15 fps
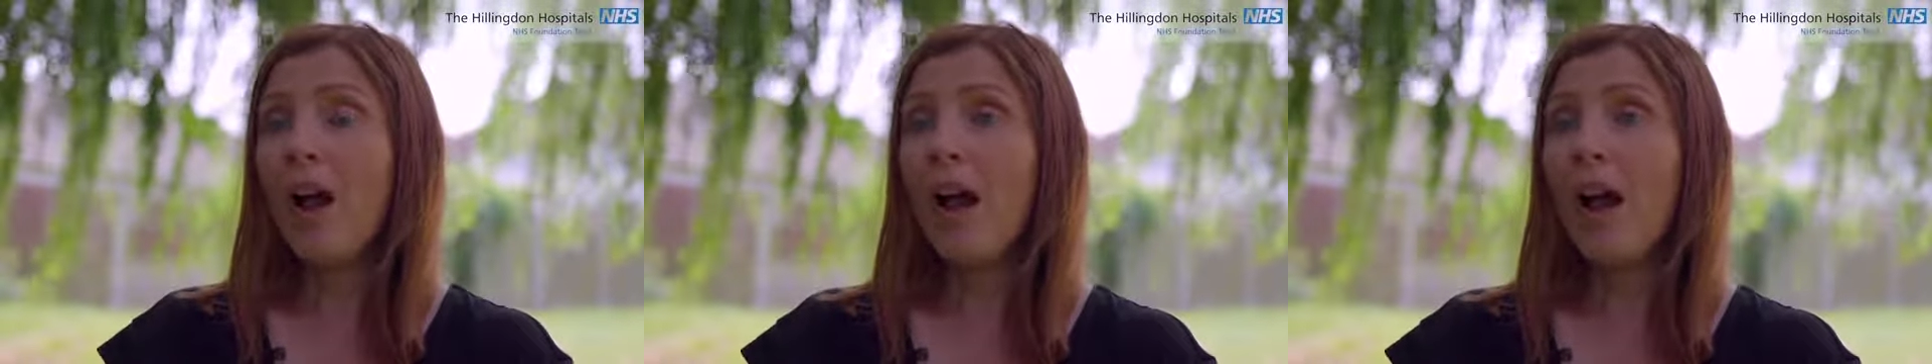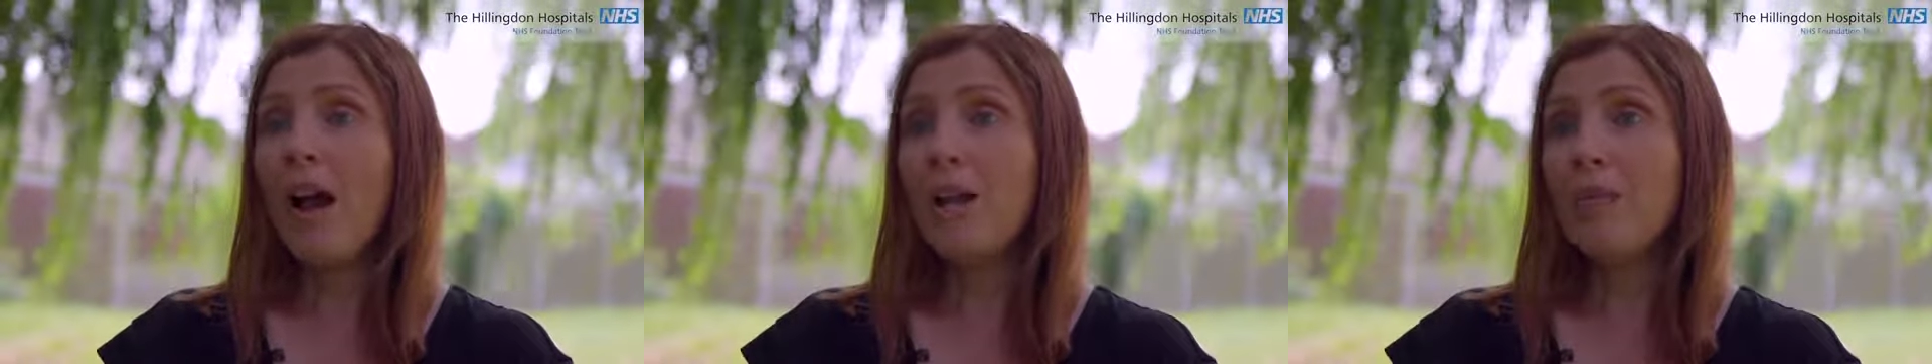
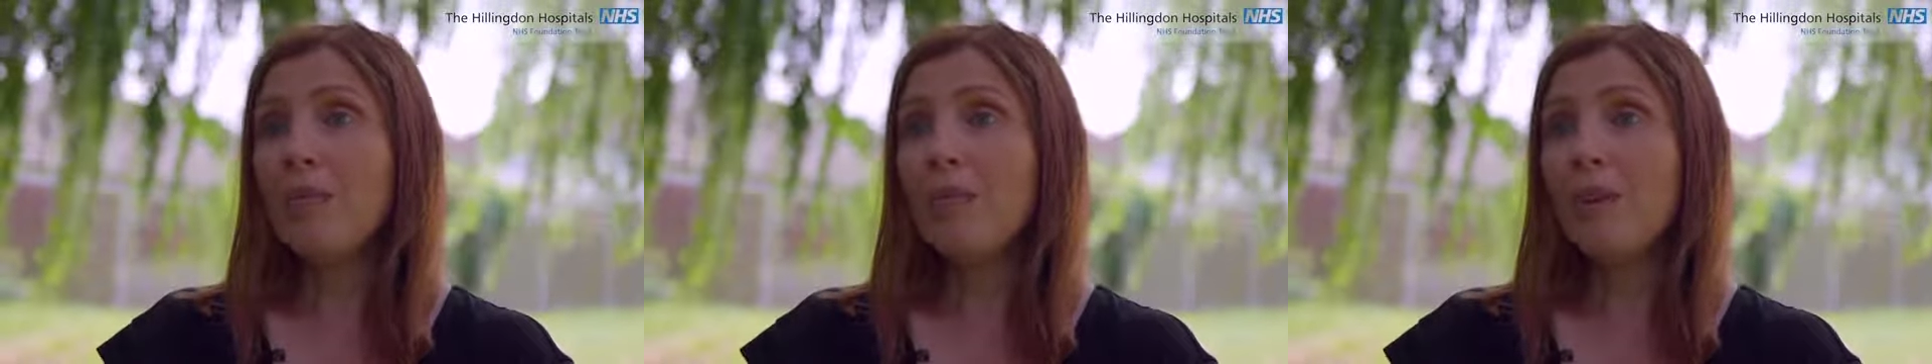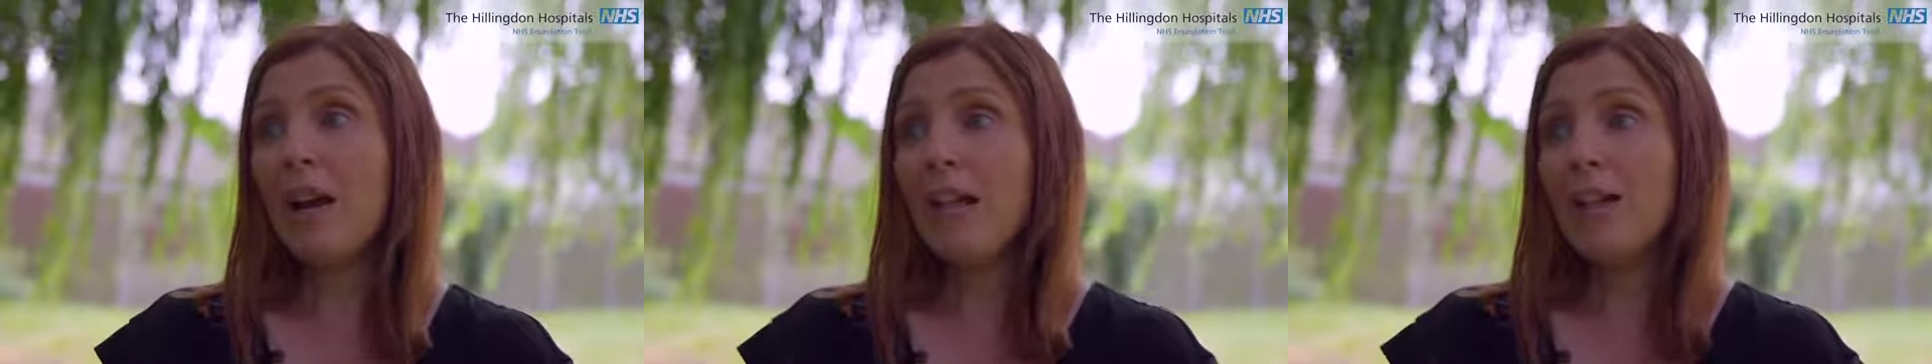
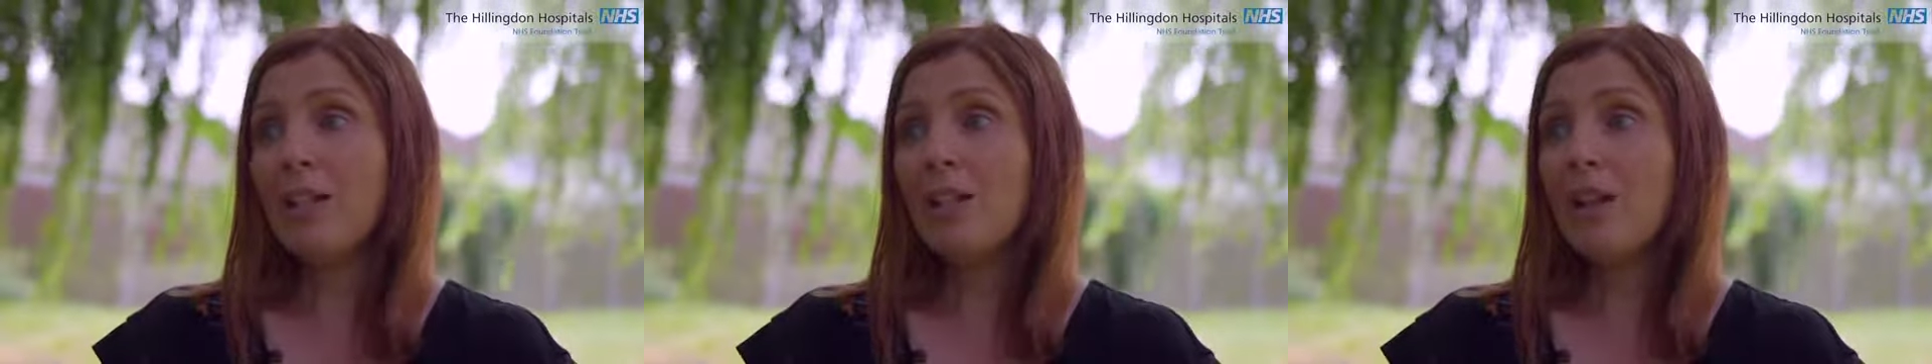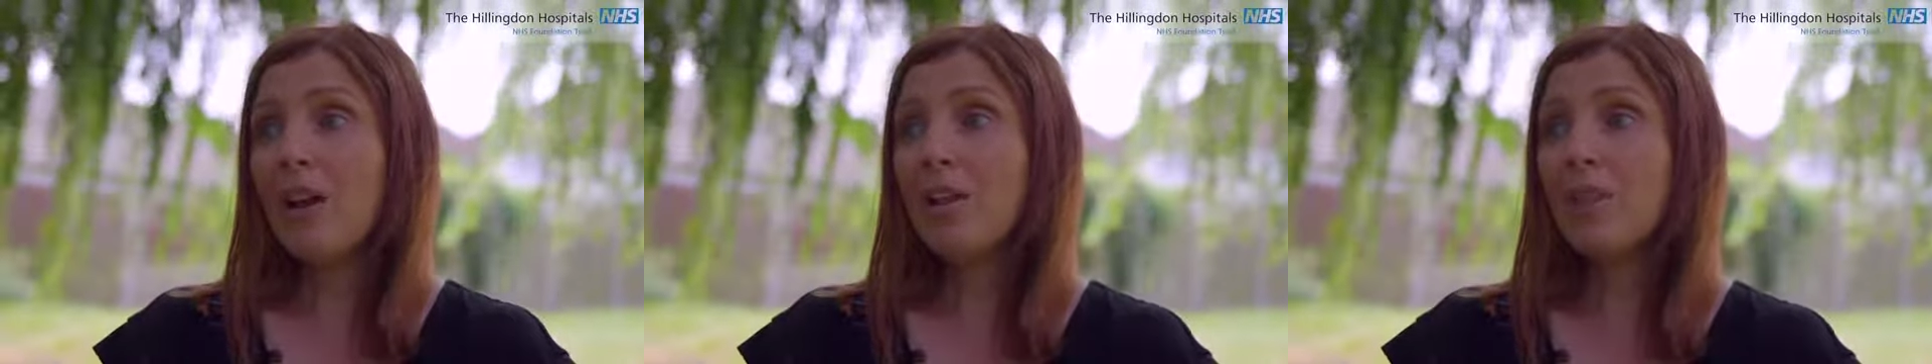and
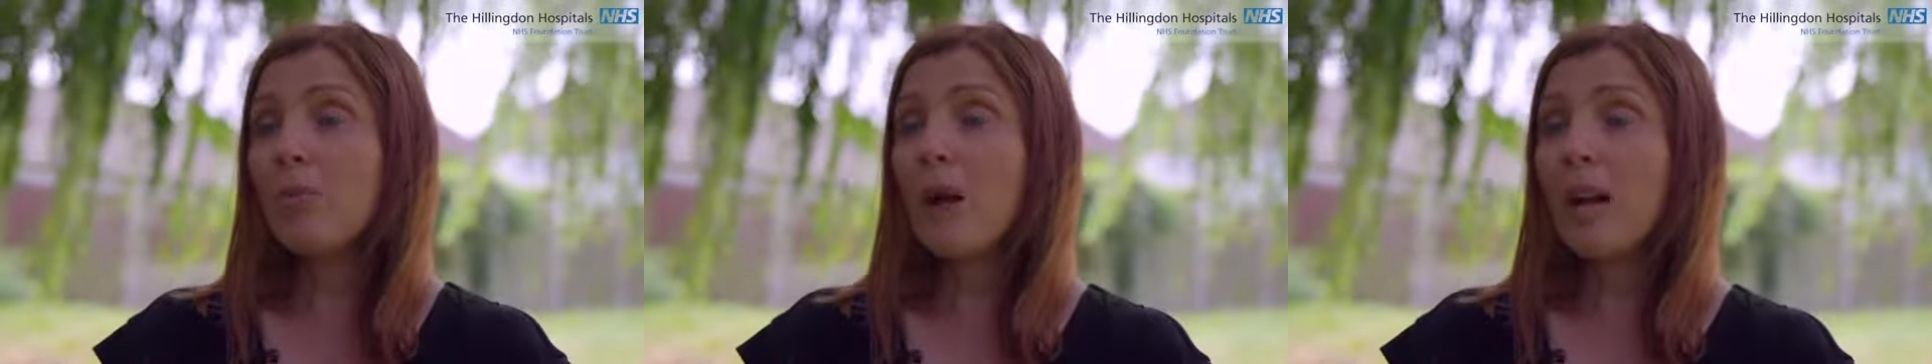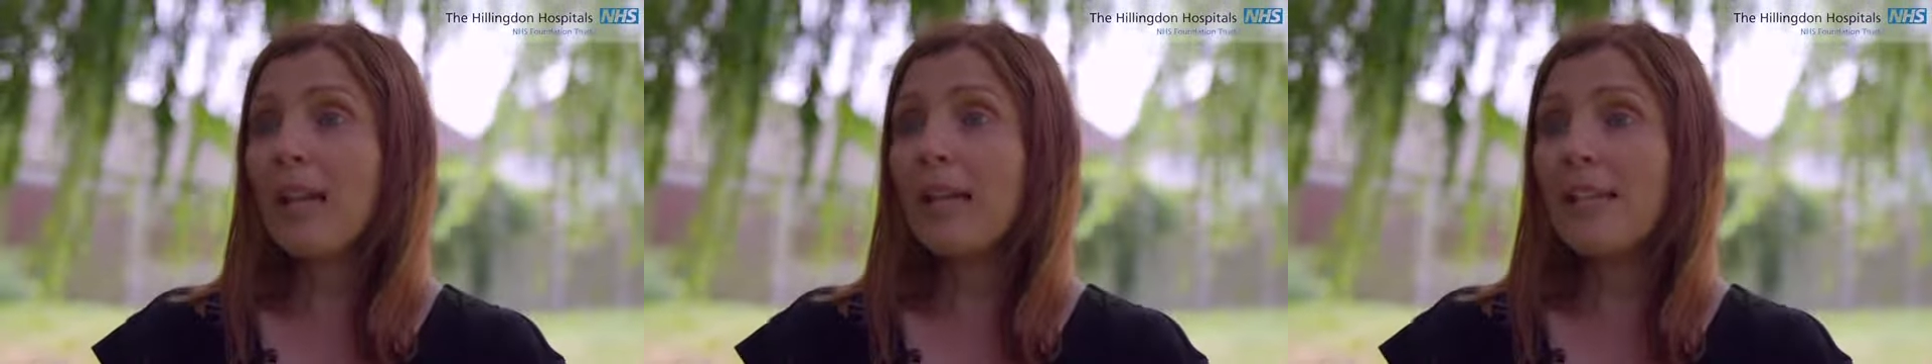us
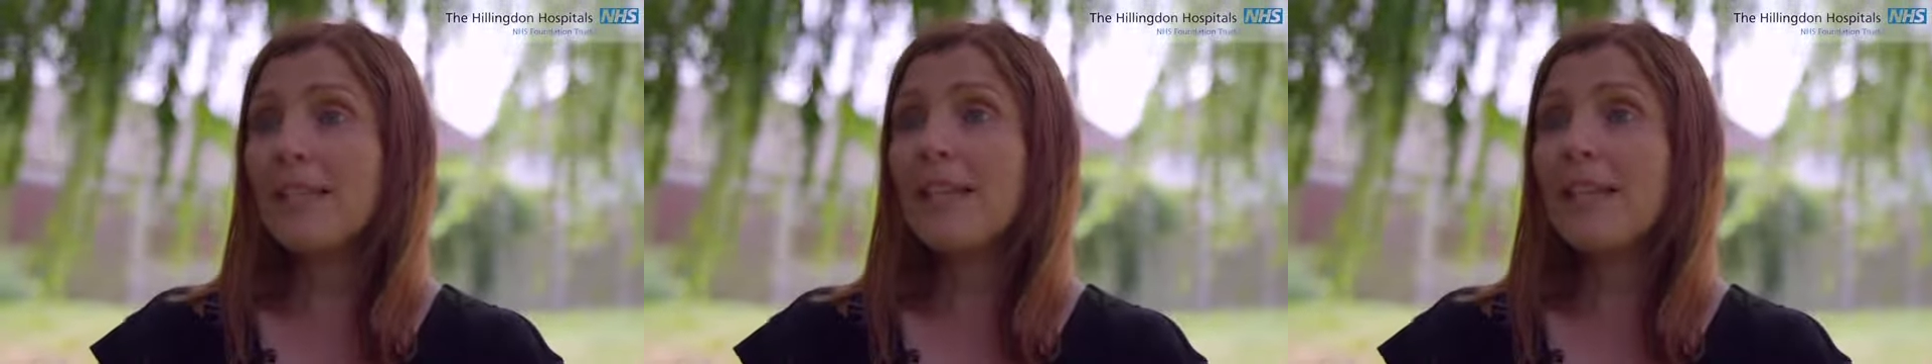working